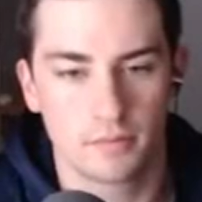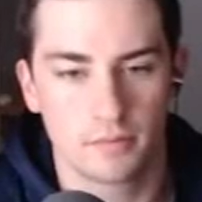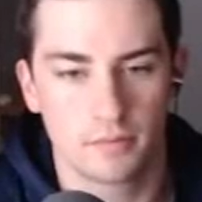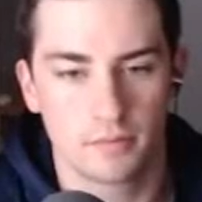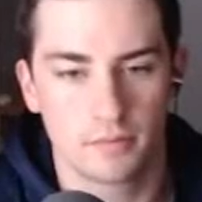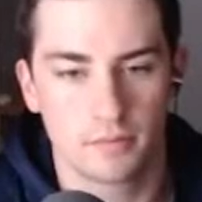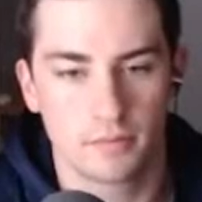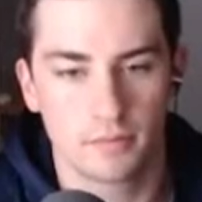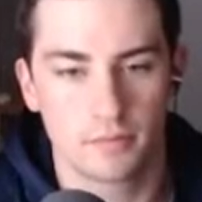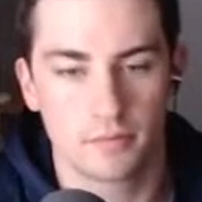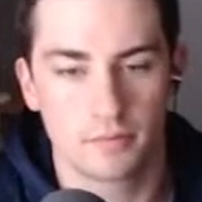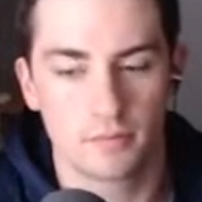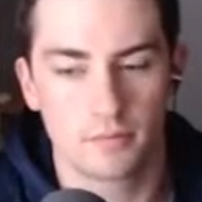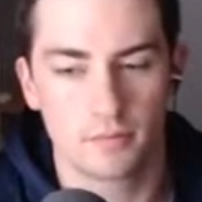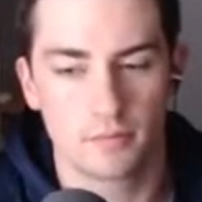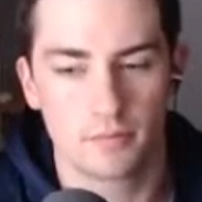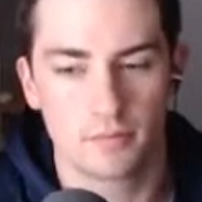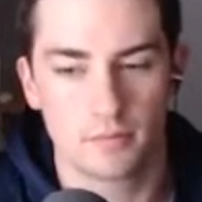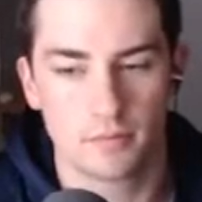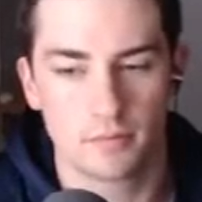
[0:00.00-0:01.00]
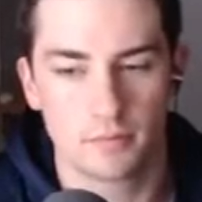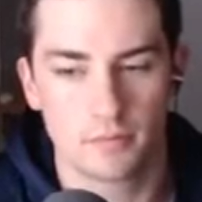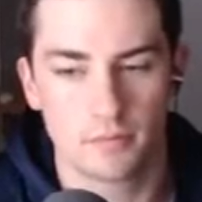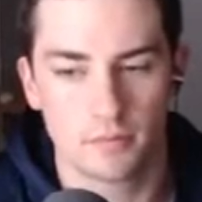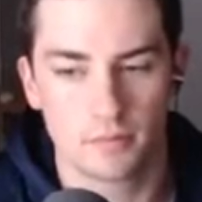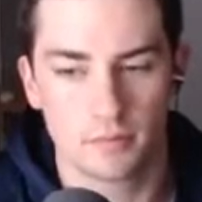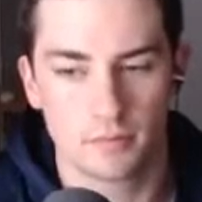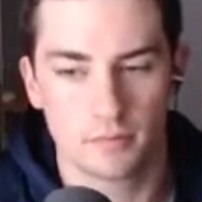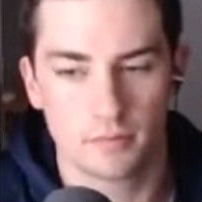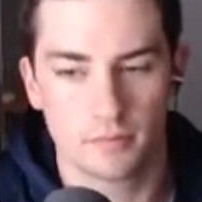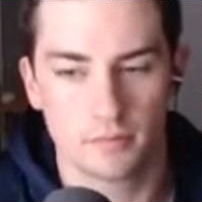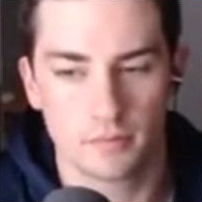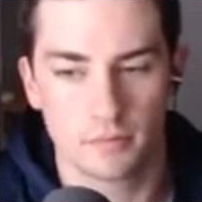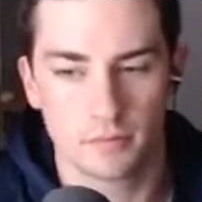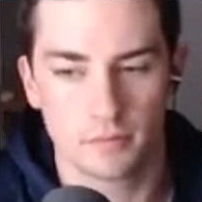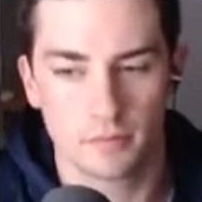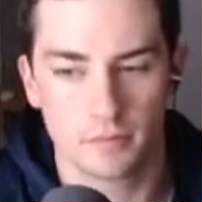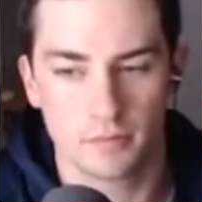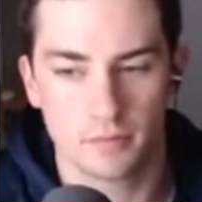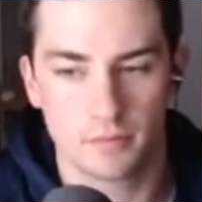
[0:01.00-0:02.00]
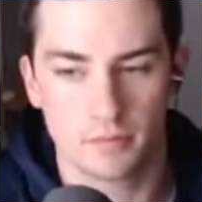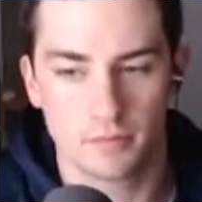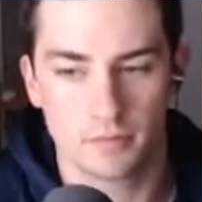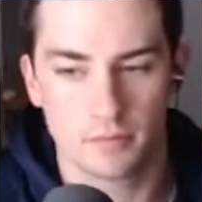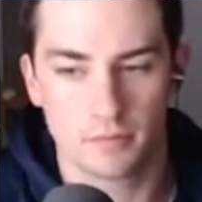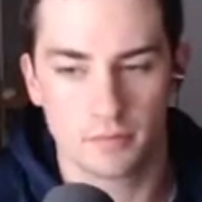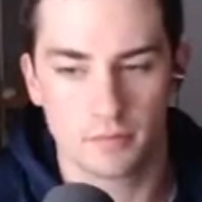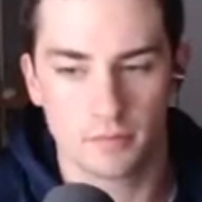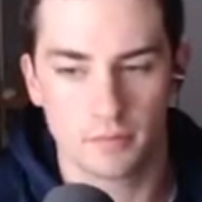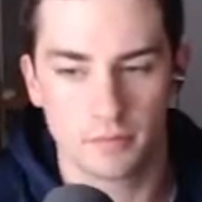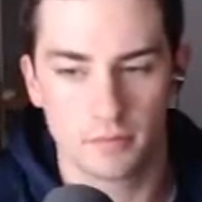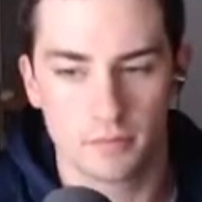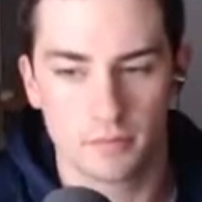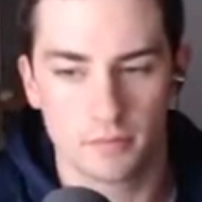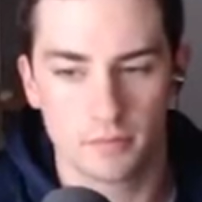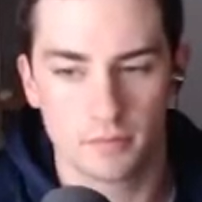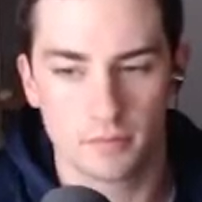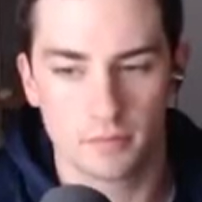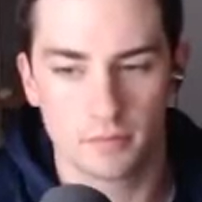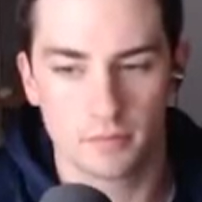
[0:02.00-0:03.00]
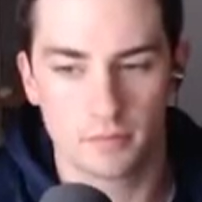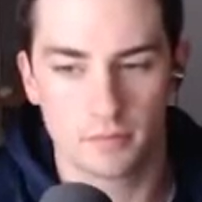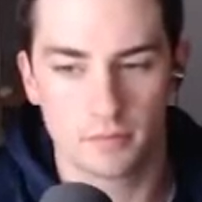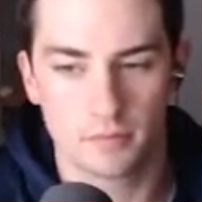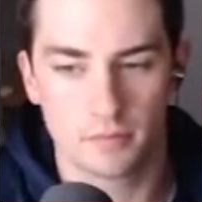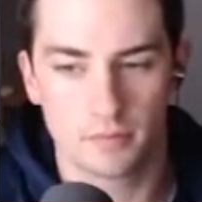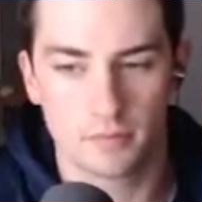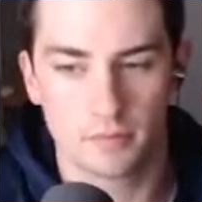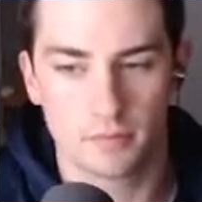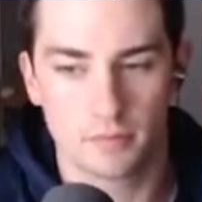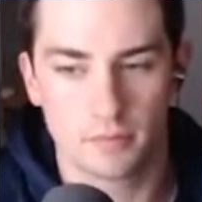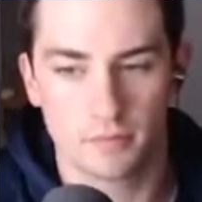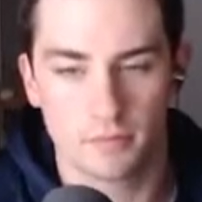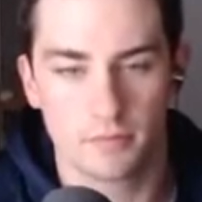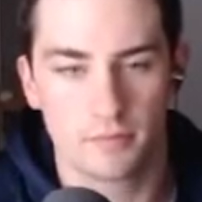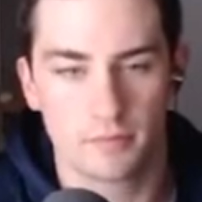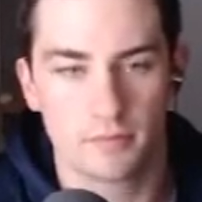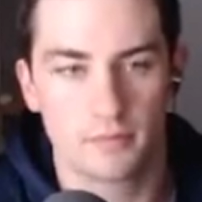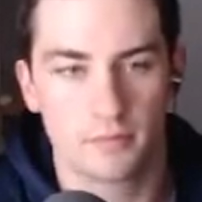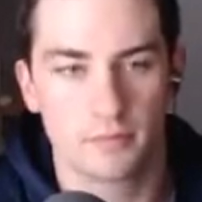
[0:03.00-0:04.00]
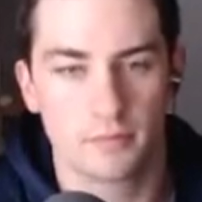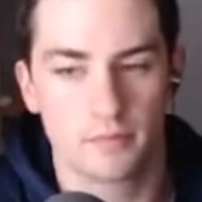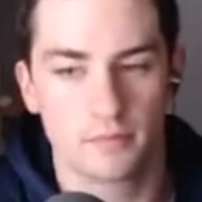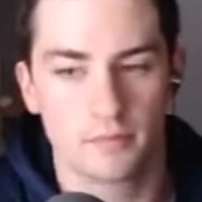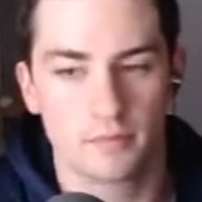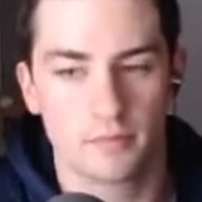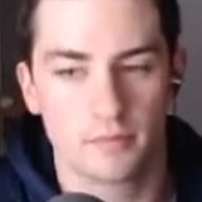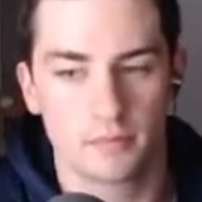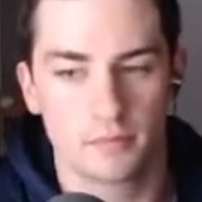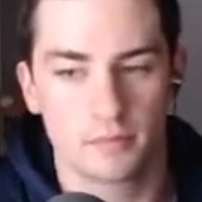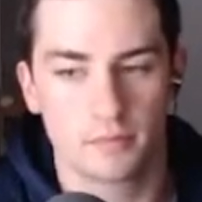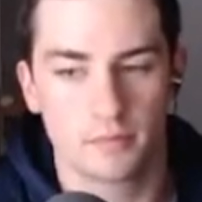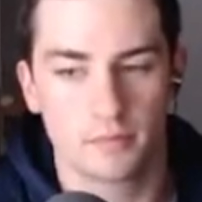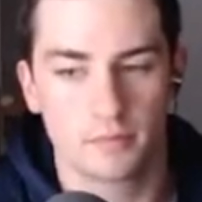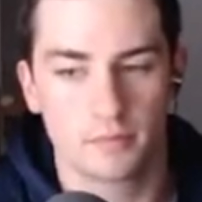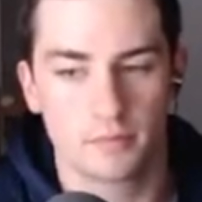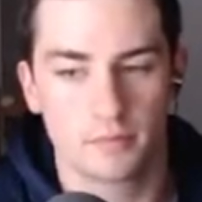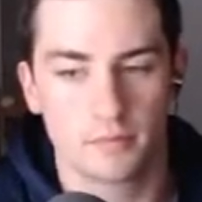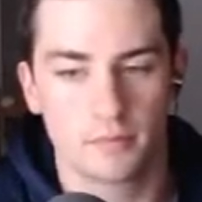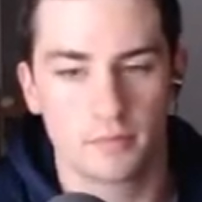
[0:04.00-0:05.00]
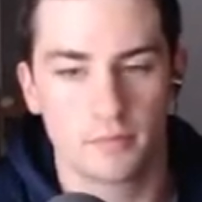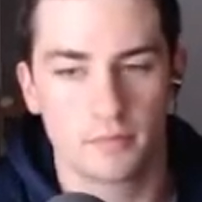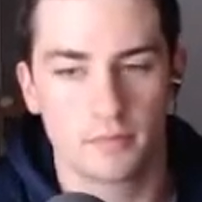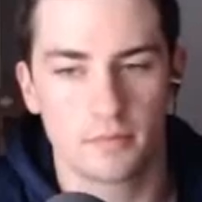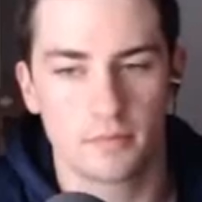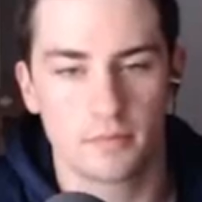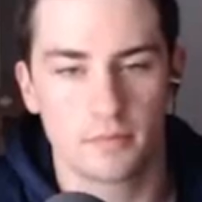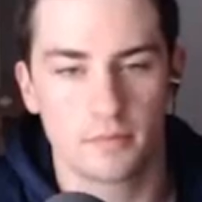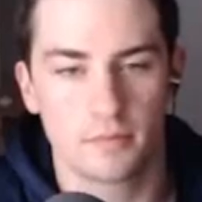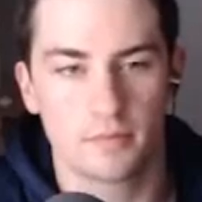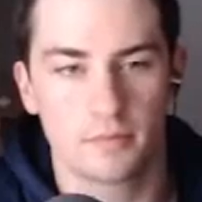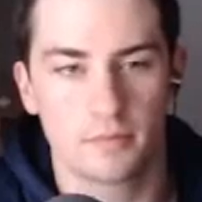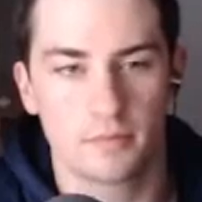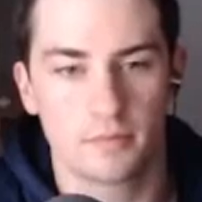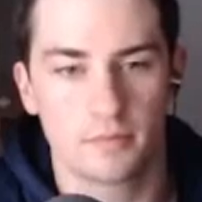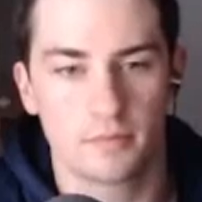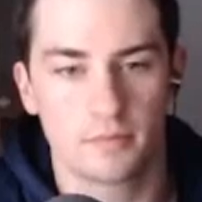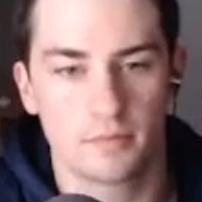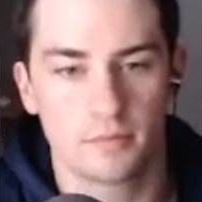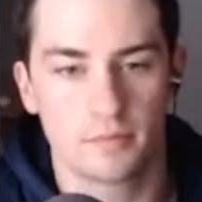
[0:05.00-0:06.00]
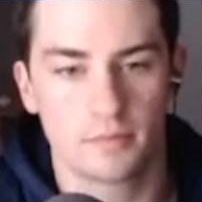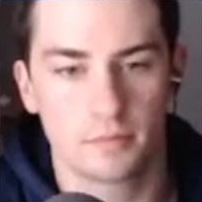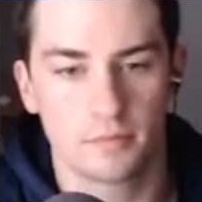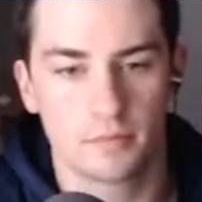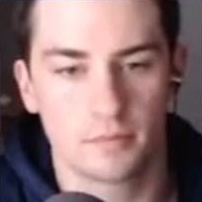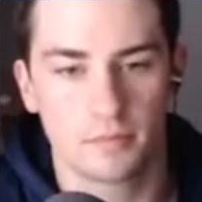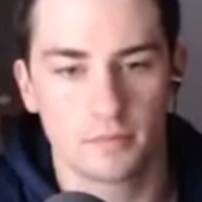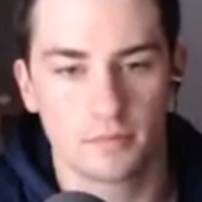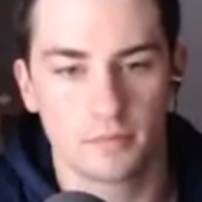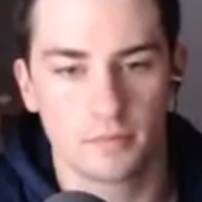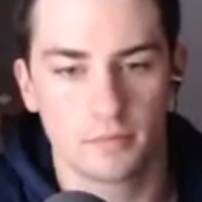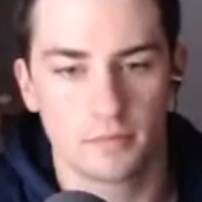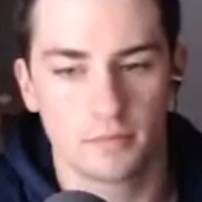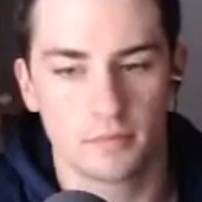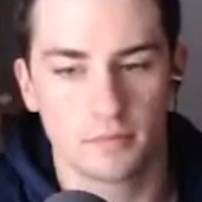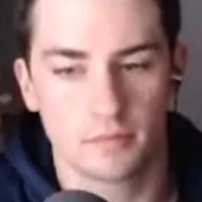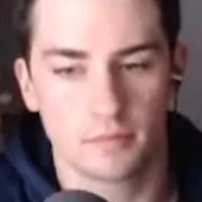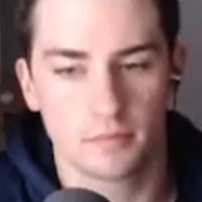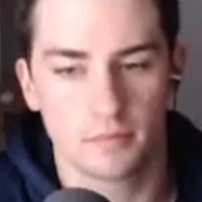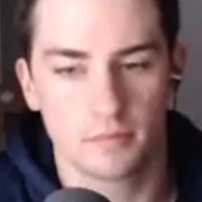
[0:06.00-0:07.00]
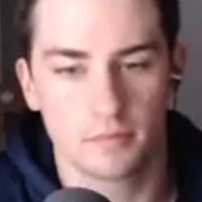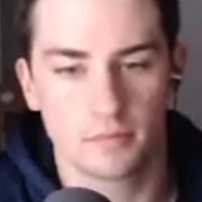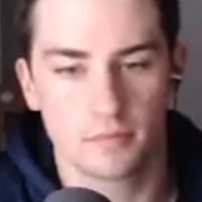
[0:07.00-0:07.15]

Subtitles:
This person isn't speaking.